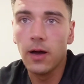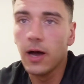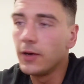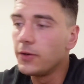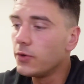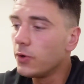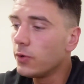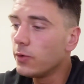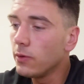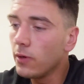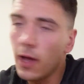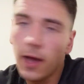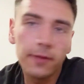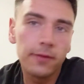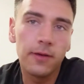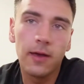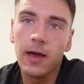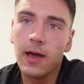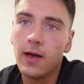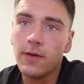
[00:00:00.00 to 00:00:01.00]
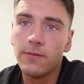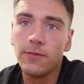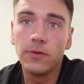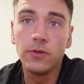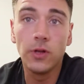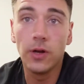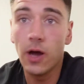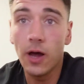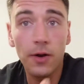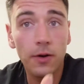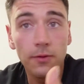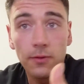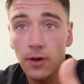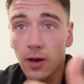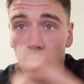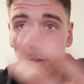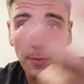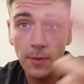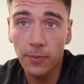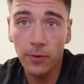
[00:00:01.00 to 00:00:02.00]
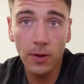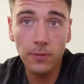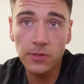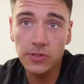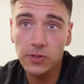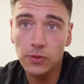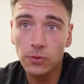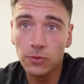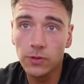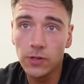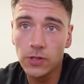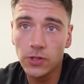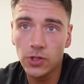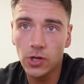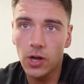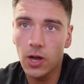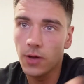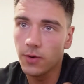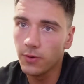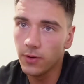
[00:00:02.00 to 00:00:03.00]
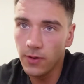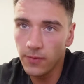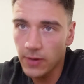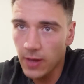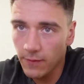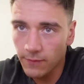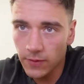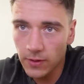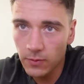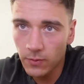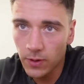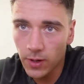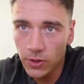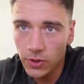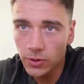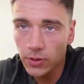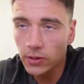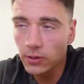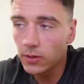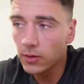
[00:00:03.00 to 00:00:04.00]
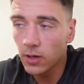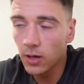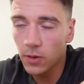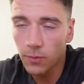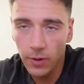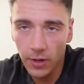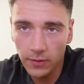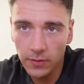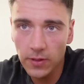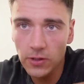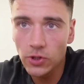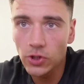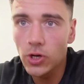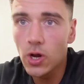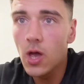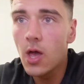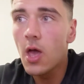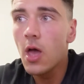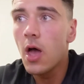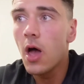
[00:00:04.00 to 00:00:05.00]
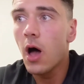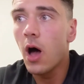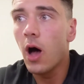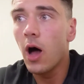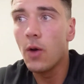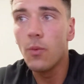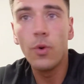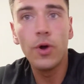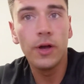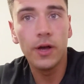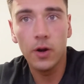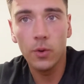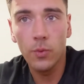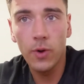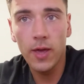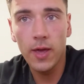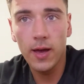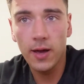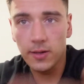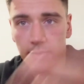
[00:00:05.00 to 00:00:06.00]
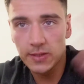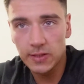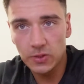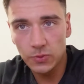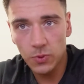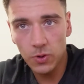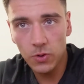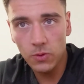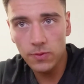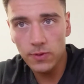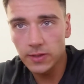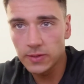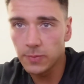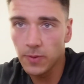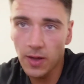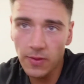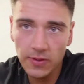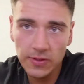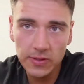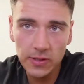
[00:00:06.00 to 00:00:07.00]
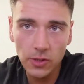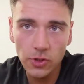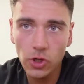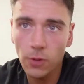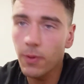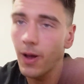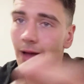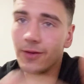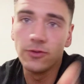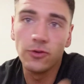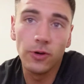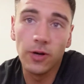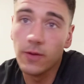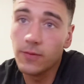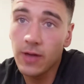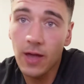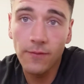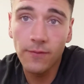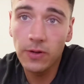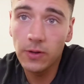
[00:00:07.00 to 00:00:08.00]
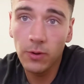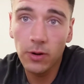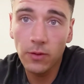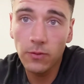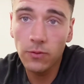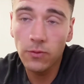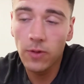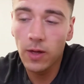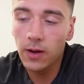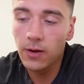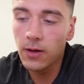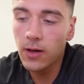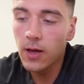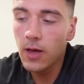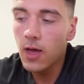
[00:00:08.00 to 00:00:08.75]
I don't like to have, I'm a primary school teacher. I don't have caffeine when I teach. I work at a warehouse as well. That's my other side job. I don't have caffeine when I do that.